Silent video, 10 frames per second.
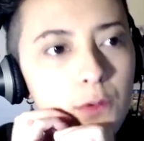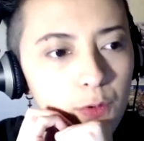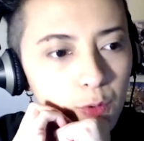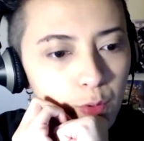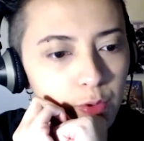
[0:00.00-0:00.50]

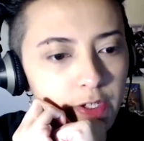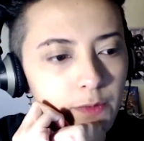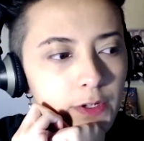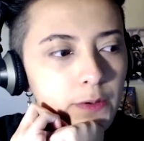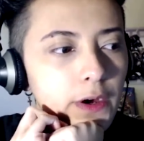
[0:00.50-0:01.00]
Ooh, I don't
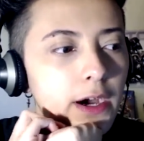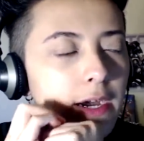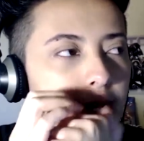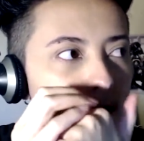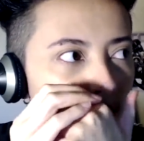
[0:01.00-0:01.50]
know.
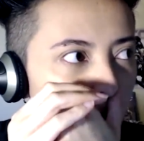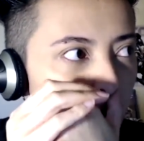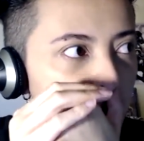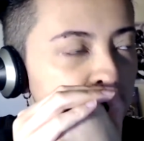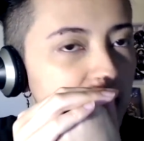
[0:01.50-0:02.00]

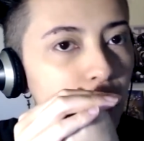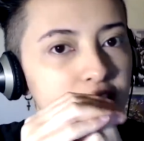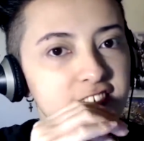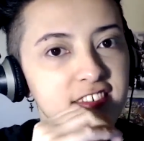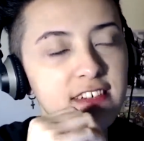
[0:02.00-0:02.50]
I really
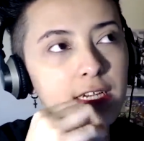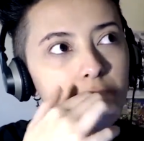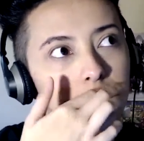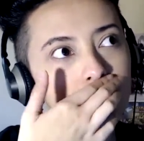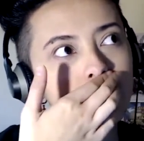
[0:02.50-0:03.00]
like
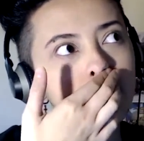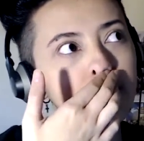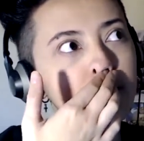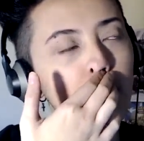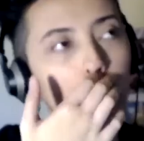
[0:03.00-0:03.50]
Steel.
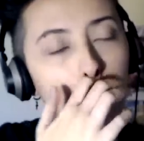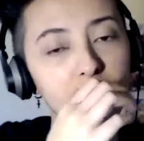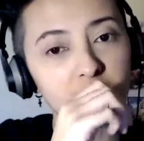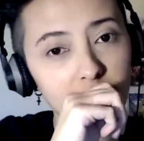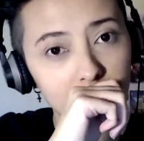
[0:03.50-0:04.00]
I
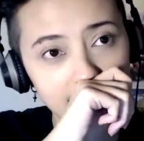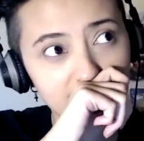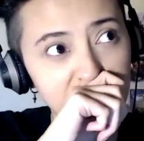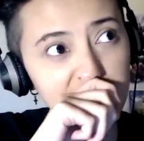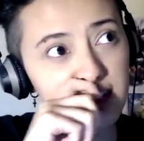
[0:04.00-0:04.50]
really like
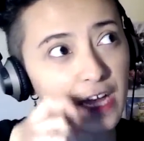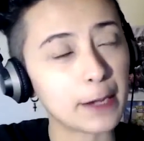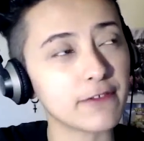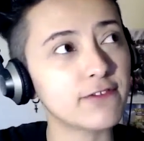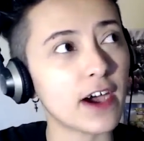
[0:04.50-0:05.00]
Steel
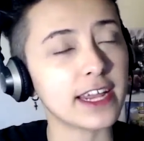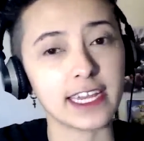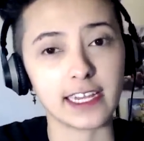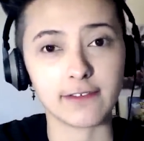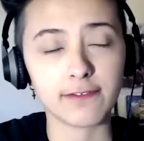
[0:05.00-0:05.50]
and
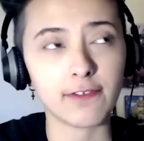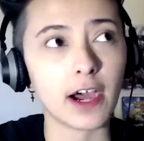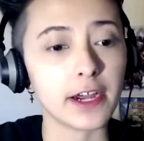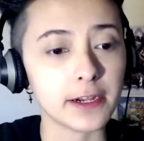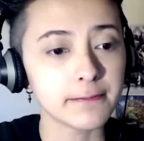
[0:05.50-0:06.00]
Fighting and
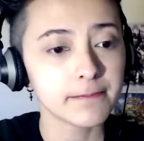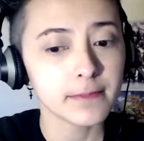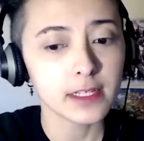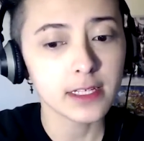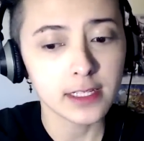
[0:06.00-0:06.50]
Fire.
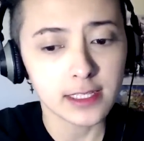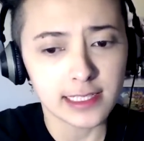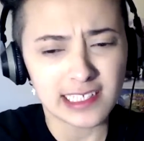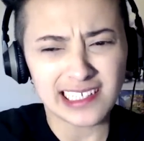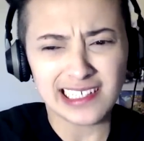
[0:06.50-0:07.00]

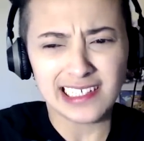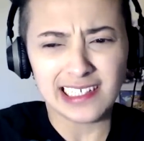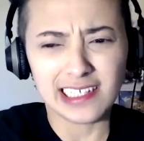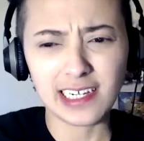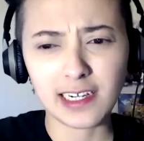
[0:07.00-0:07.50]

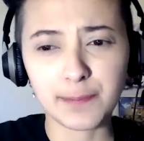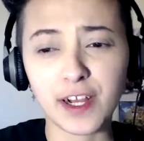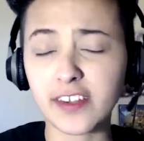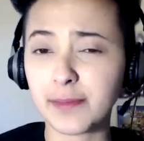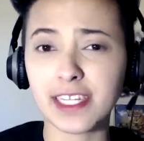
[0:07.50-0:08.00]

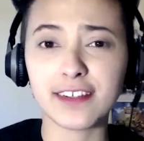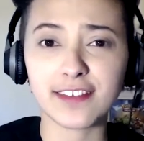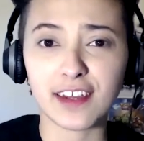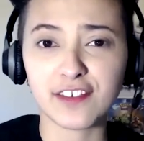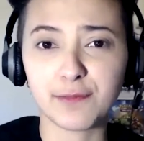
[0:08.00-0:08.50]
Because I'm an
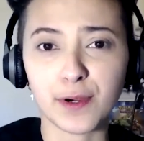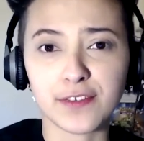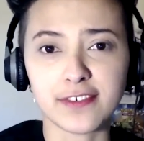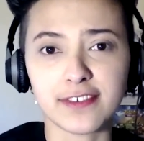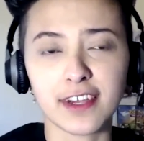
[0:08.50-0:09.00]
indecisive
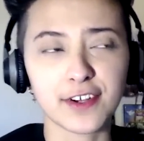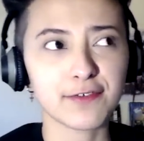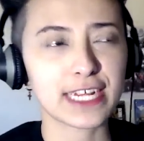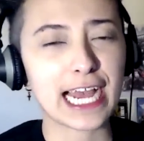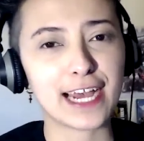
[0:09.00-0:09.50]
person, I don't
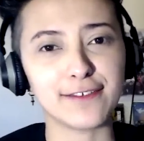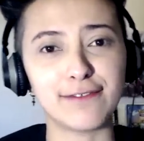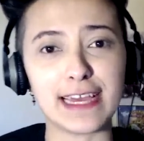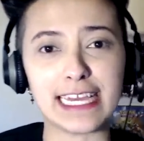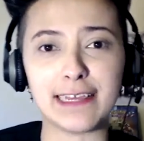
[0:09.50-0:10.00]
really have
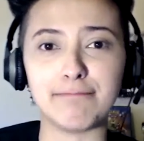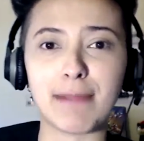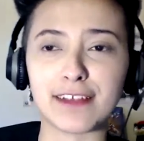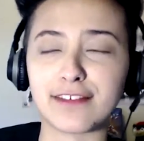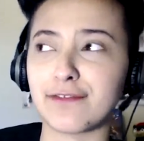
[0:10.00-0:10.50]
a
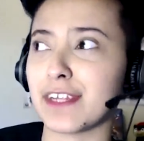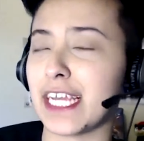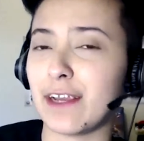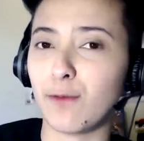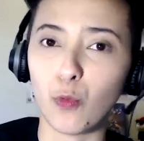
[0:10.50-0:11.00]

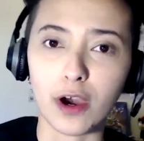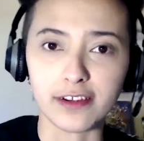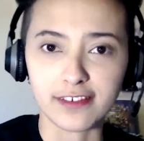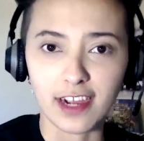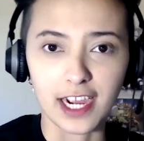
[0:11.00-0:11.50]
massively
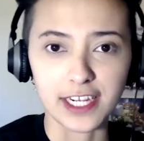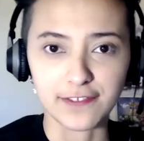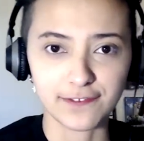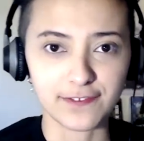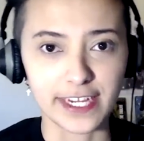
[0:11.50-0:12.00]
one kind
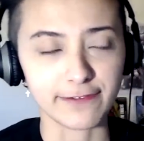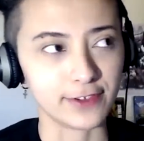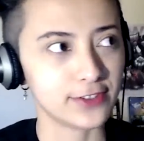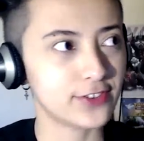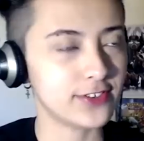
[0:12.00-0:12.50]
of
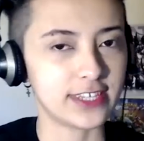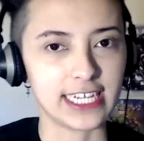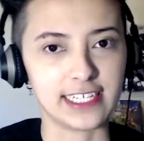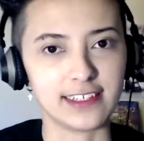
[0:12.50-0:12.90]
favourite thing.